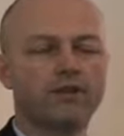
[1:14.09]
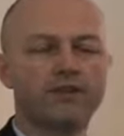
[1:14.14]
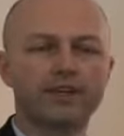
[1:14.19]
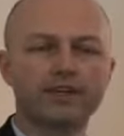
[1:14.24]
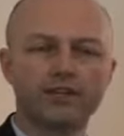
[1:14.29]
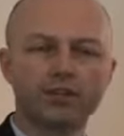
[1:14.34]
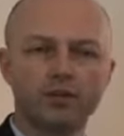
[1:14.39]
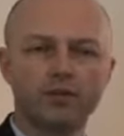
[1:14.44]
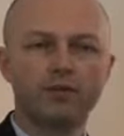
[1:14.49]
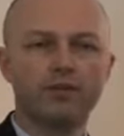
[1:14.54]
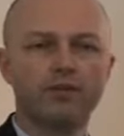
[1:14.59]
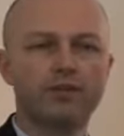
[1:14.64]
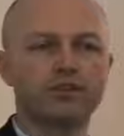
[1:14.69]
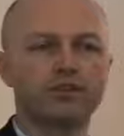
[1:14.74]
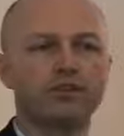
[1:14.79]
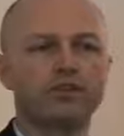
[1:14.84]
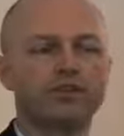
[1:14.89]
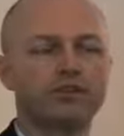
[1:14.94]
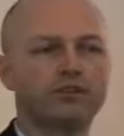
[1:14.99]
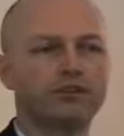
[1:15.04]
In fact, Tony
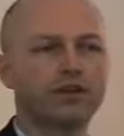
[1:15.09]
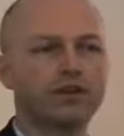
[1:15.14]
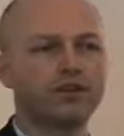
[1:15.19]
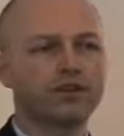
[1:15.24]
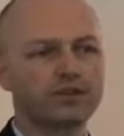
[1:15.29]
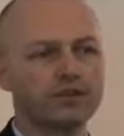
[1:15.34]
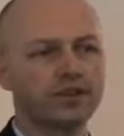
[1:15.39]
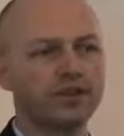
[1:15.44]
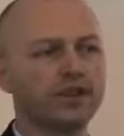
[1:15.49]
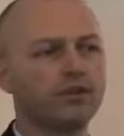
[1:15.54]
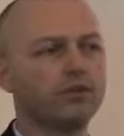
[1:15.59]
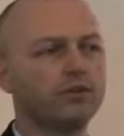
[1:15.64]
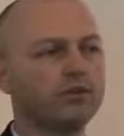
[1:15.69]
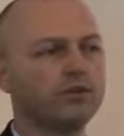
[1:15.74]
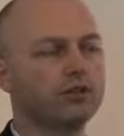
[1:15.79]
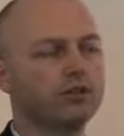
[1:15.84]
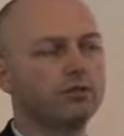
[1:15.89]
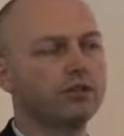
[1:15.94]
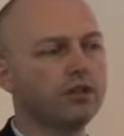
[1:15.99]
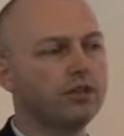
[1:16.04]
mentioned this, trying to decide whether
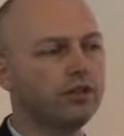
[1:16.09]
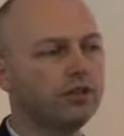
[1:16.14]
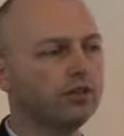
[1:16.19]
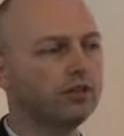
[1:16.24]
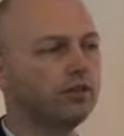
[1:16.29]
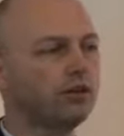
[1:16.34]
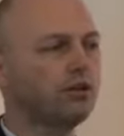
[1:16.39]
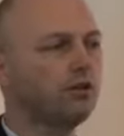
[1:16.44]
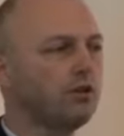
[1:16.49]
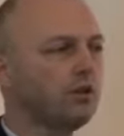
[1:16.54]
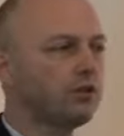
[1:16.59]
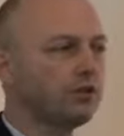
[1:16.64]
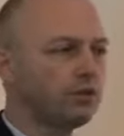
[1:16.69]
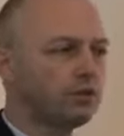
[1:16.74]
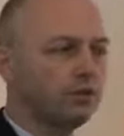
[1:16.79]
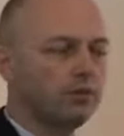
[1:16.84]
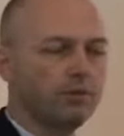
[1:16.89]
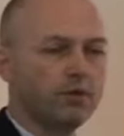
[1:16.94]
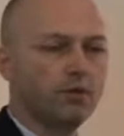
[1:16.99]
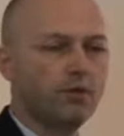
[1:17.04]
it's going to be an e-learning course,
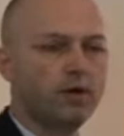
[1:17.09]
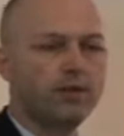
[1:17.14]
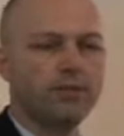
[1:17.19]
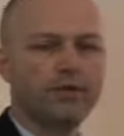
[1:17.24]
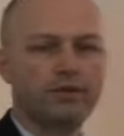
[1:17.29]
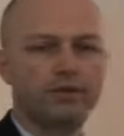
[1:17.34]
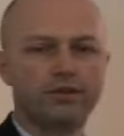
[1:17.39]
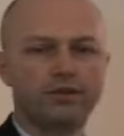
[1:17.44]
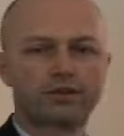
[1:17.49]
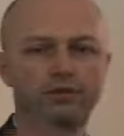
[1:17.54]
it's going to be a webinar,